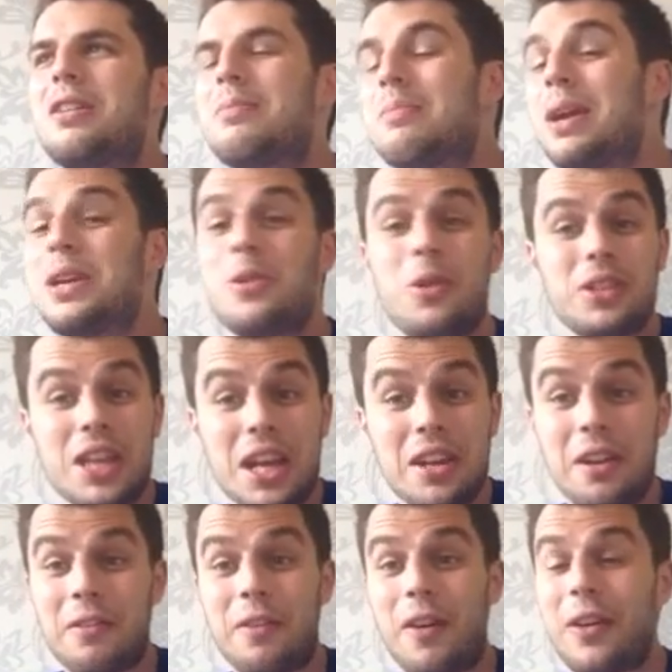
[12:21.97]
may not
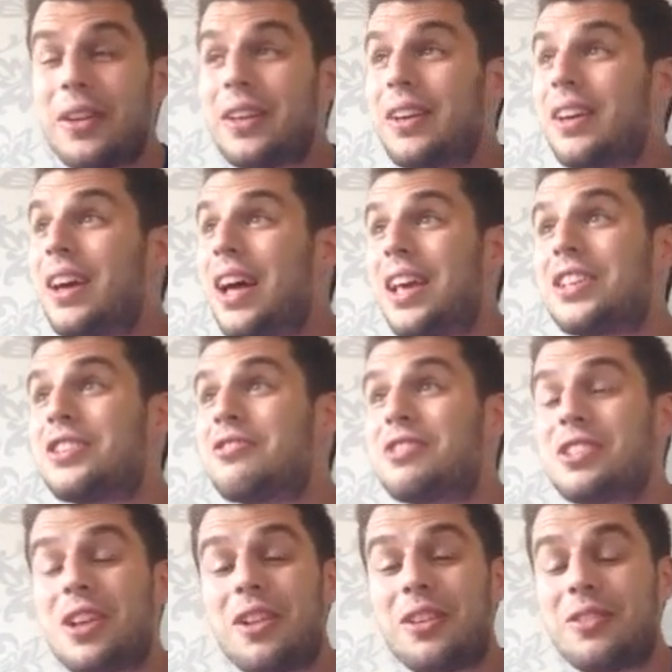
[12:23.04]
take the fight as a
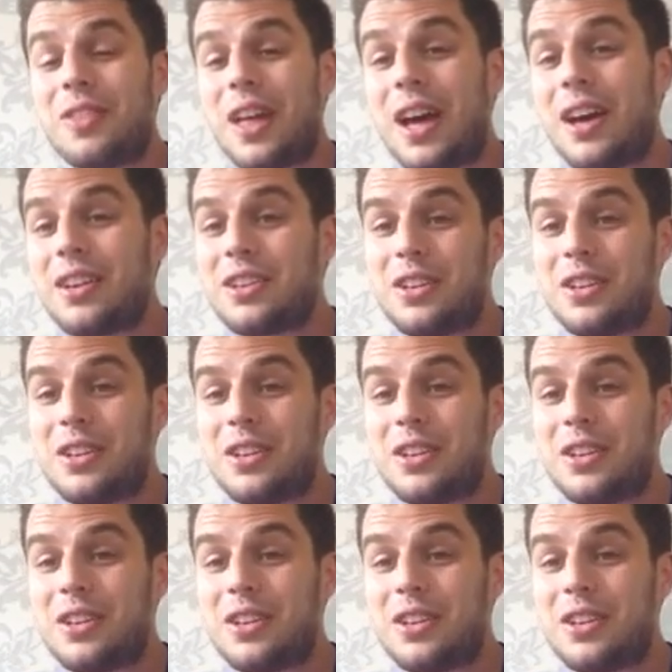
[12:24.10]
result of that.